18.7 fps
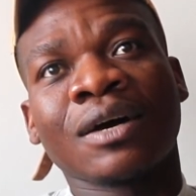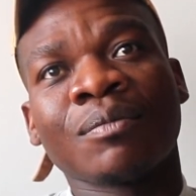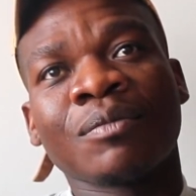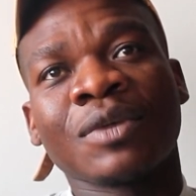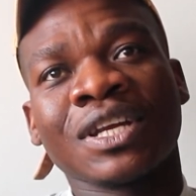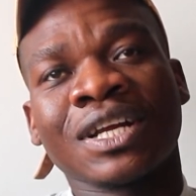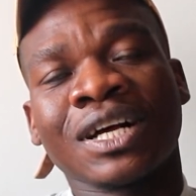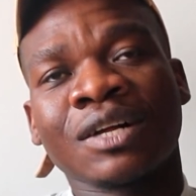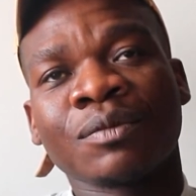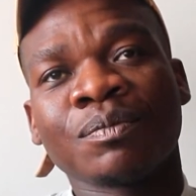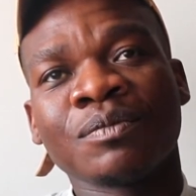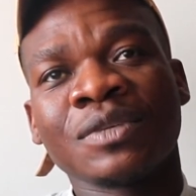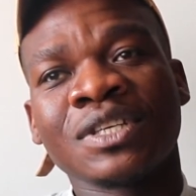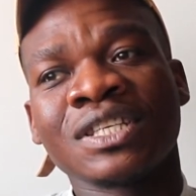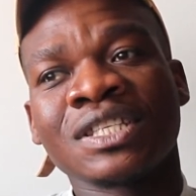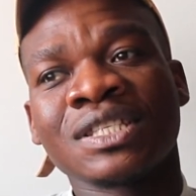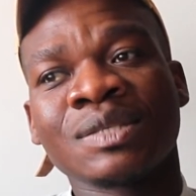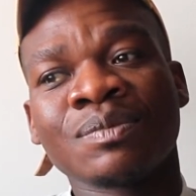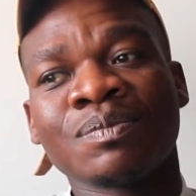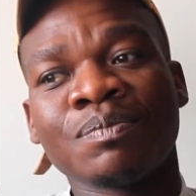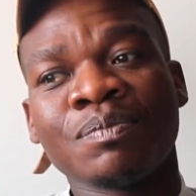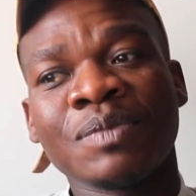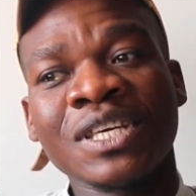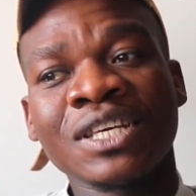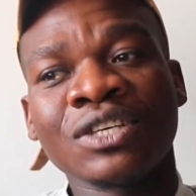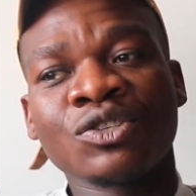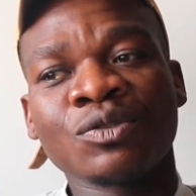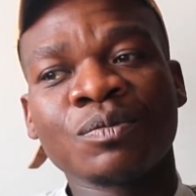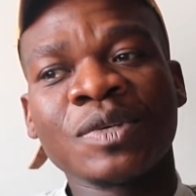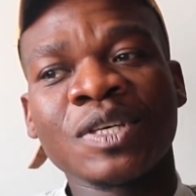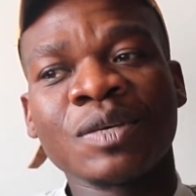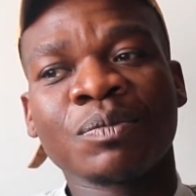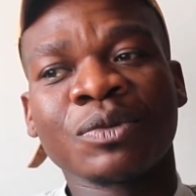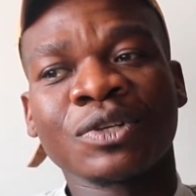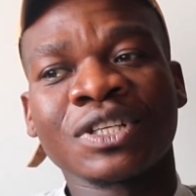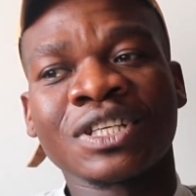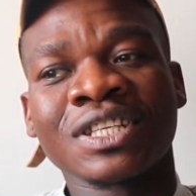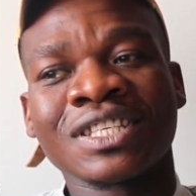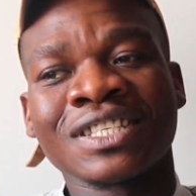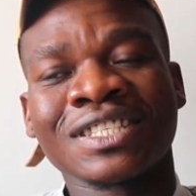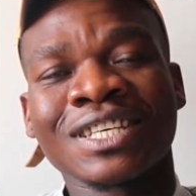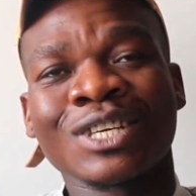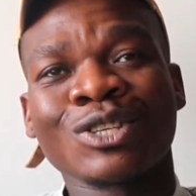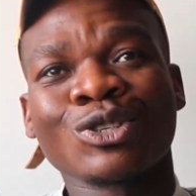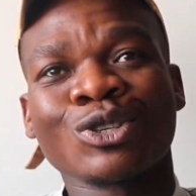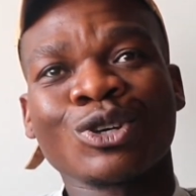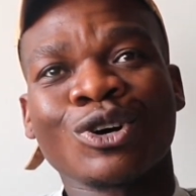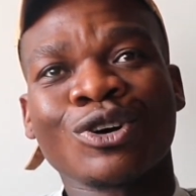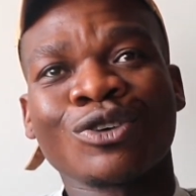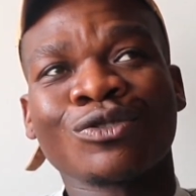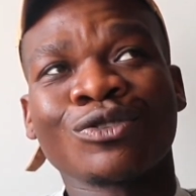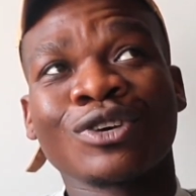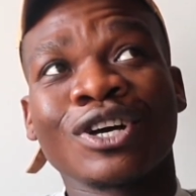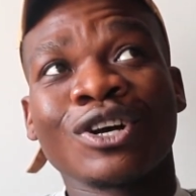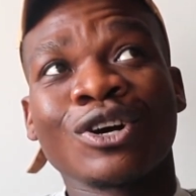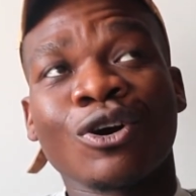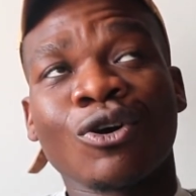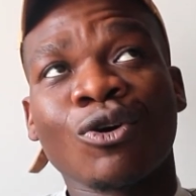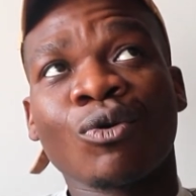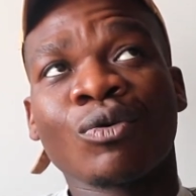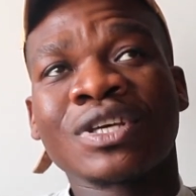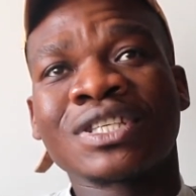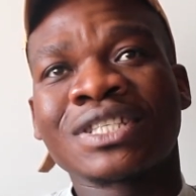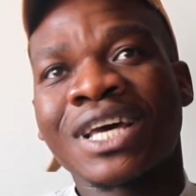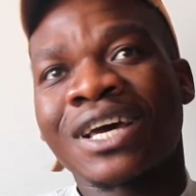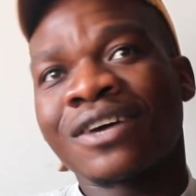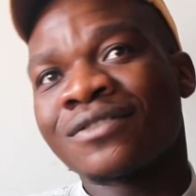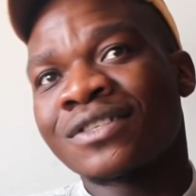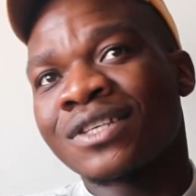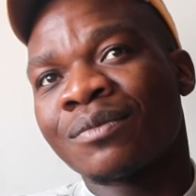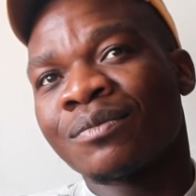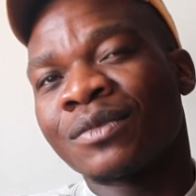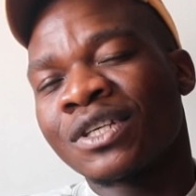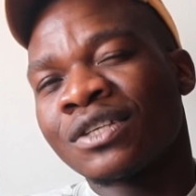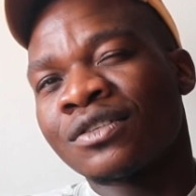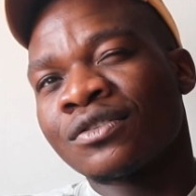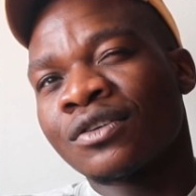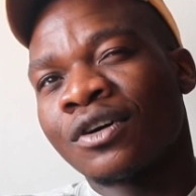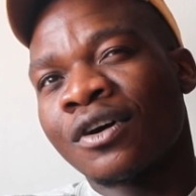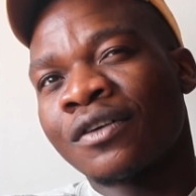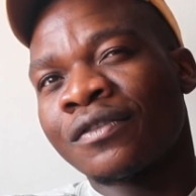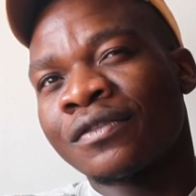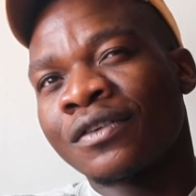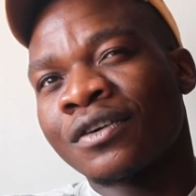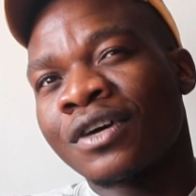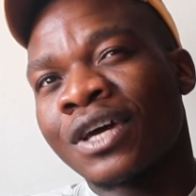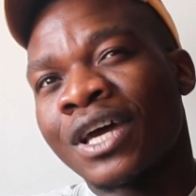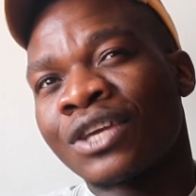It helped me speak to people in the sense of always have something to offer,